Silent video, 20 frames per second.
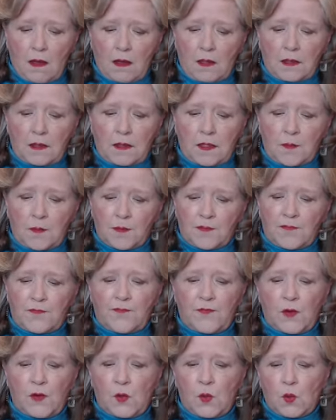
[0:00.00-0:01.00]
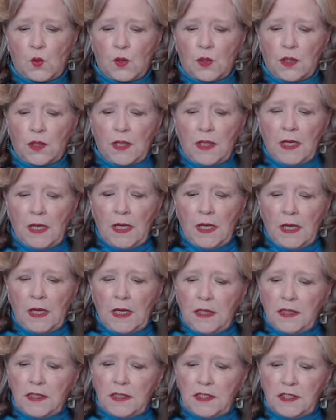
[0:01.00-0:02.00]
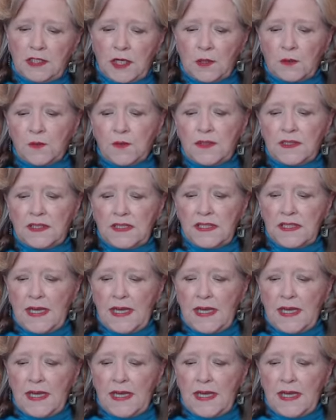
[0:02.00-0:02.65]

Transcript: Number 4, don't seek